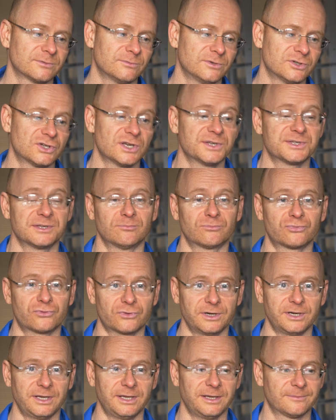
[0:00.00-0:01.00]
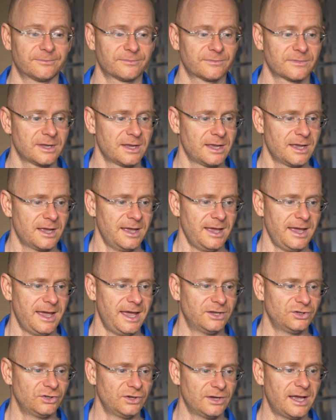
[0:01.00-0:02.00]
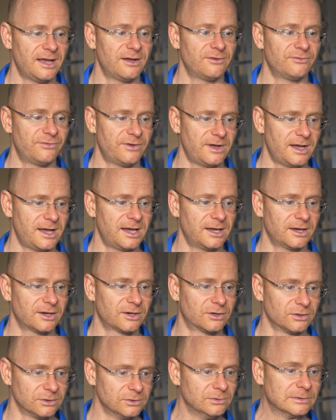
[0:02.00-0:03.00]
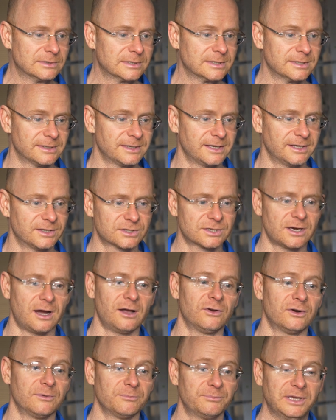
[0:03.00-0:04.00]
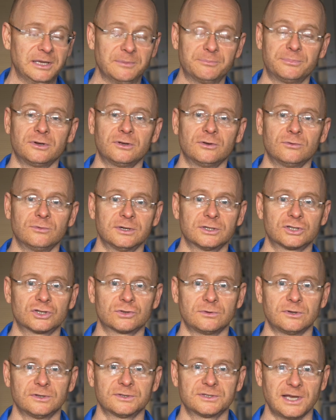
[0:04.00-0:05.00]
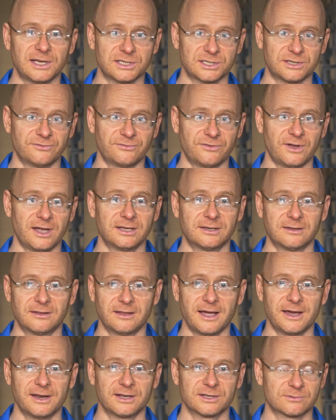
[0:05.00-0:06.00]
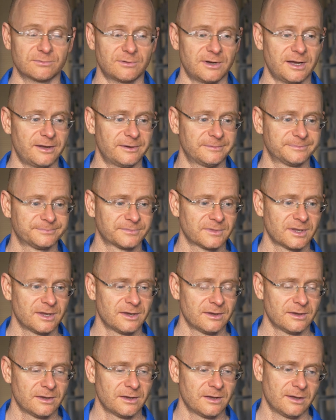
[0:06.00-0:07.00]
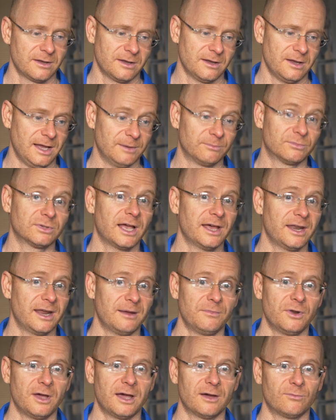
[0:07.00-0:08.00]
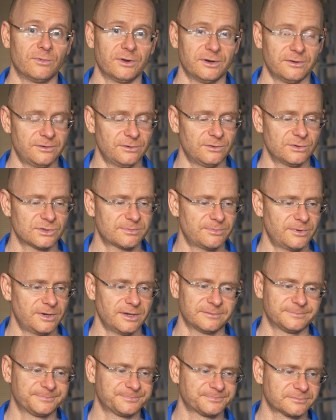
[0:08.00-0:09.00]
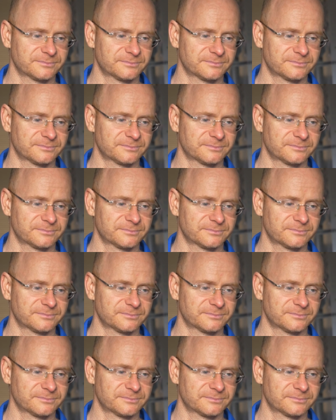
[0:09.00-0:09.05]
which isn't pretty. And you have gluten intolerant people, which will testify to that as well. I'm glad I'm not one of those, but